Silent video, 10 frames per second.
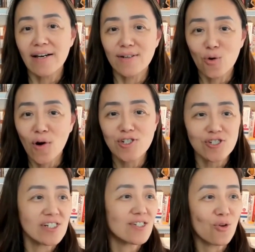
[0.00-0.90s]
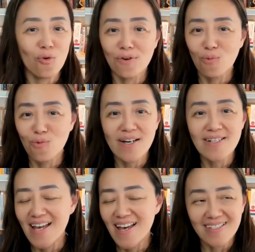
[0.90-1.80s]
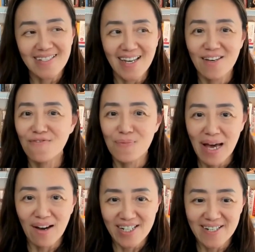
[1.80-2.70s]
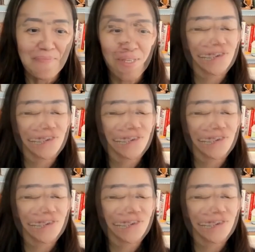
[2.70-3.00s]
and question or what and if about it you,